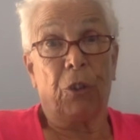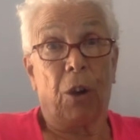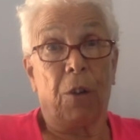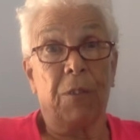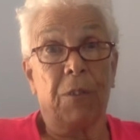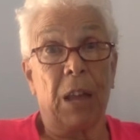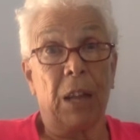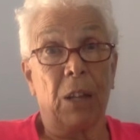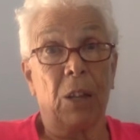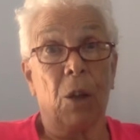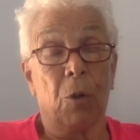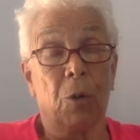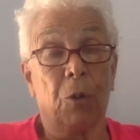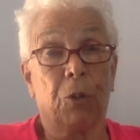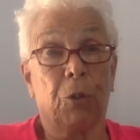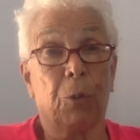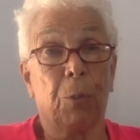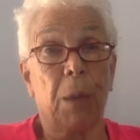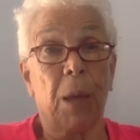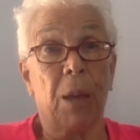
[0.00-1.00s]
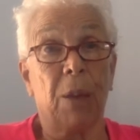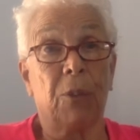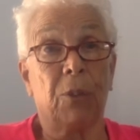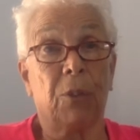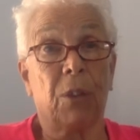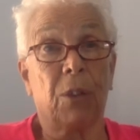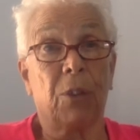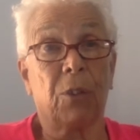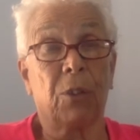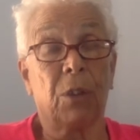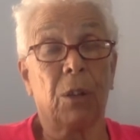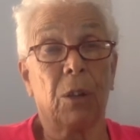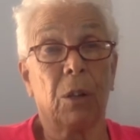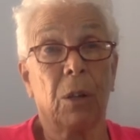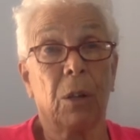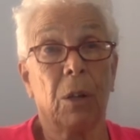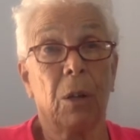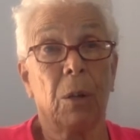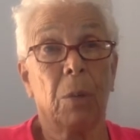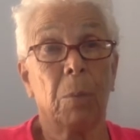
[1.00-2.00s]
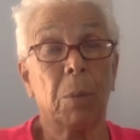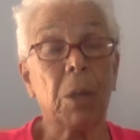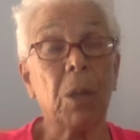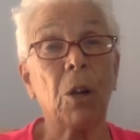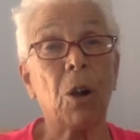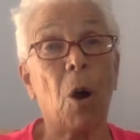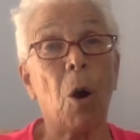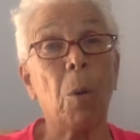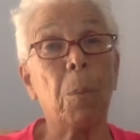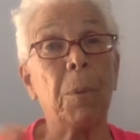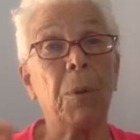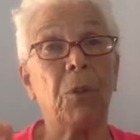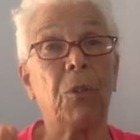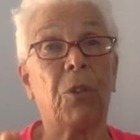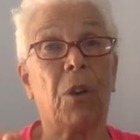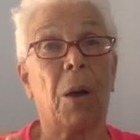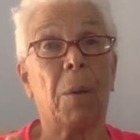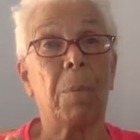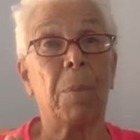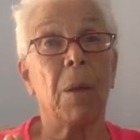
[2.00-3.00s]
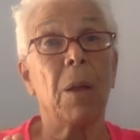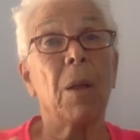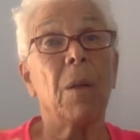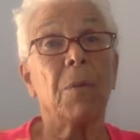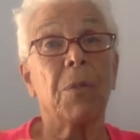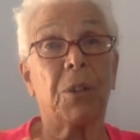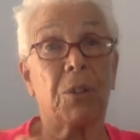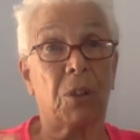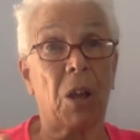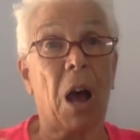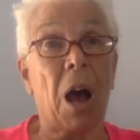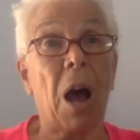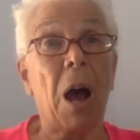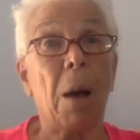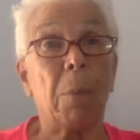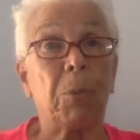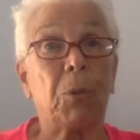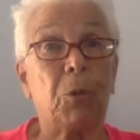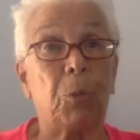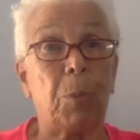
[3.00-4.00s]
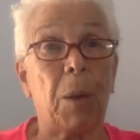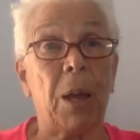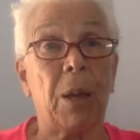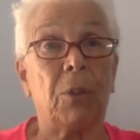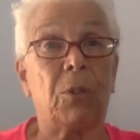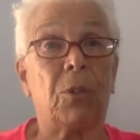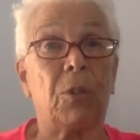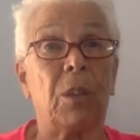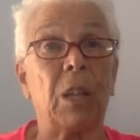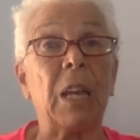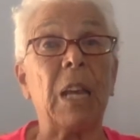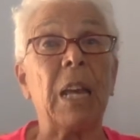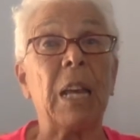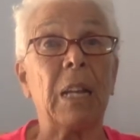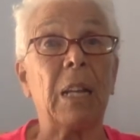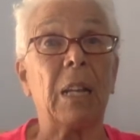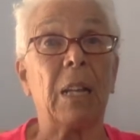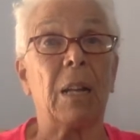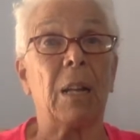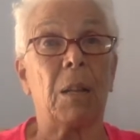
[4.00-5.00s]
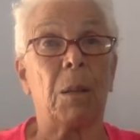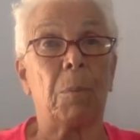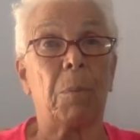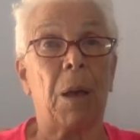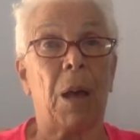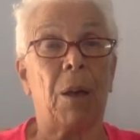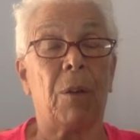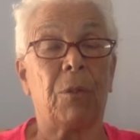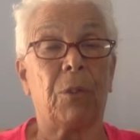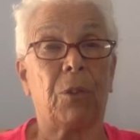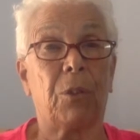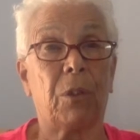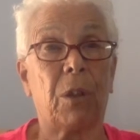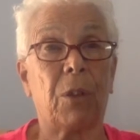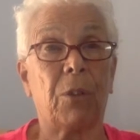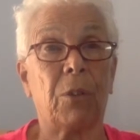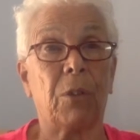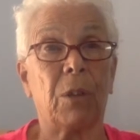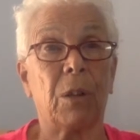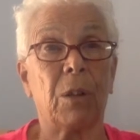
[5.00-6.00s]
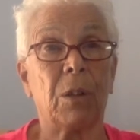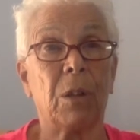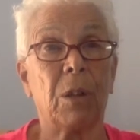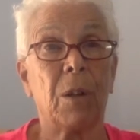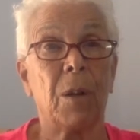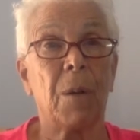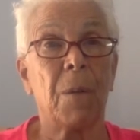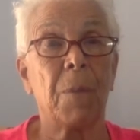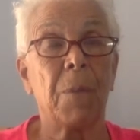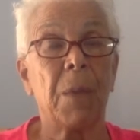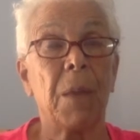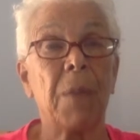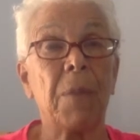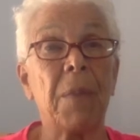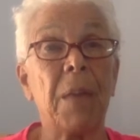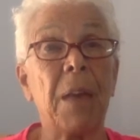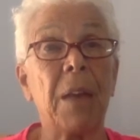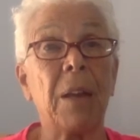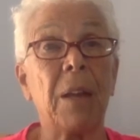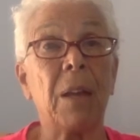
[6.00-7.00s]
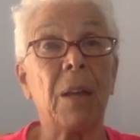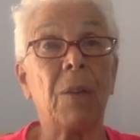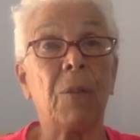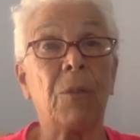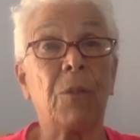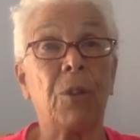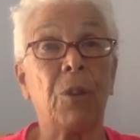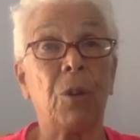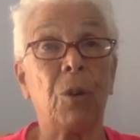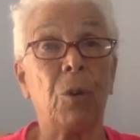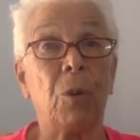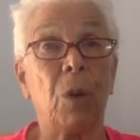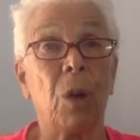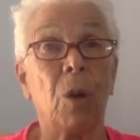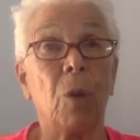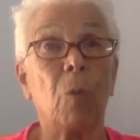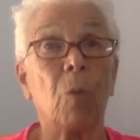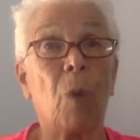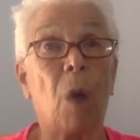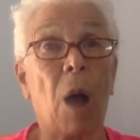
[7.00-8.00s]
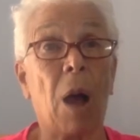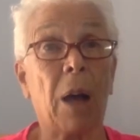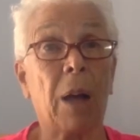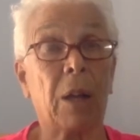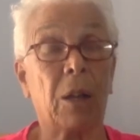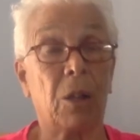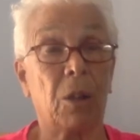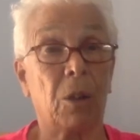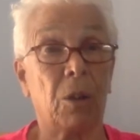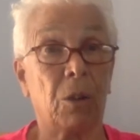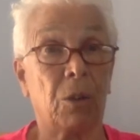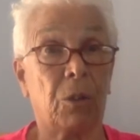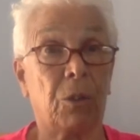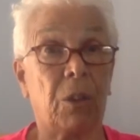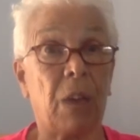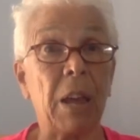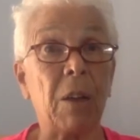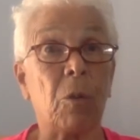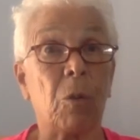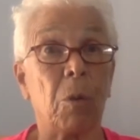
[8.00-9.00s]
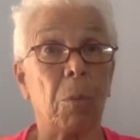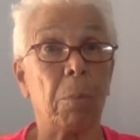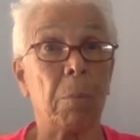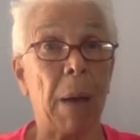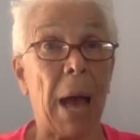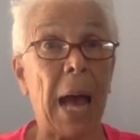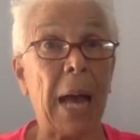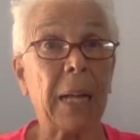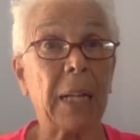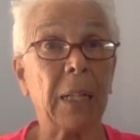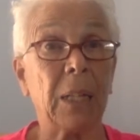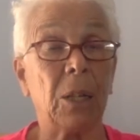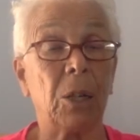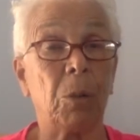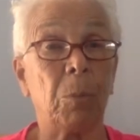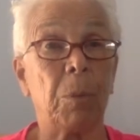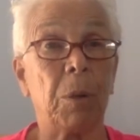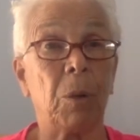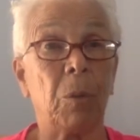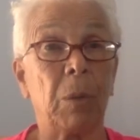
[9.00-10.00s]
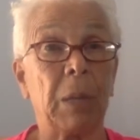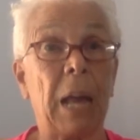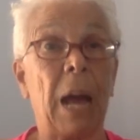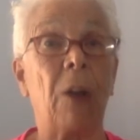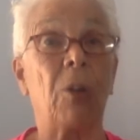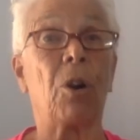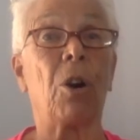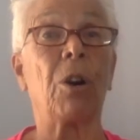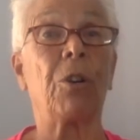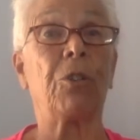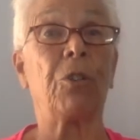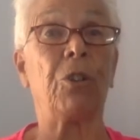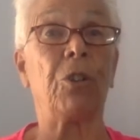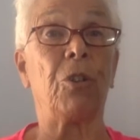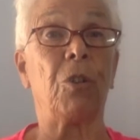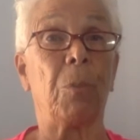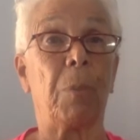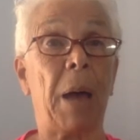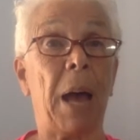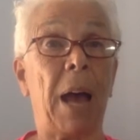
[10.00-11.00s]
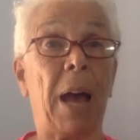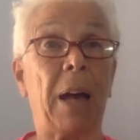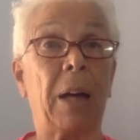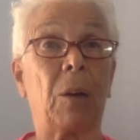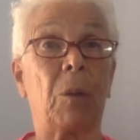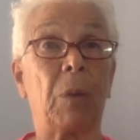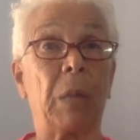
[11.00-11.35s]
off that lower space, doesn't it? But it opens up the top space or the inlet of the pelvis, doesn't it? And then if you rock your sacrum back a little bit without arching your back or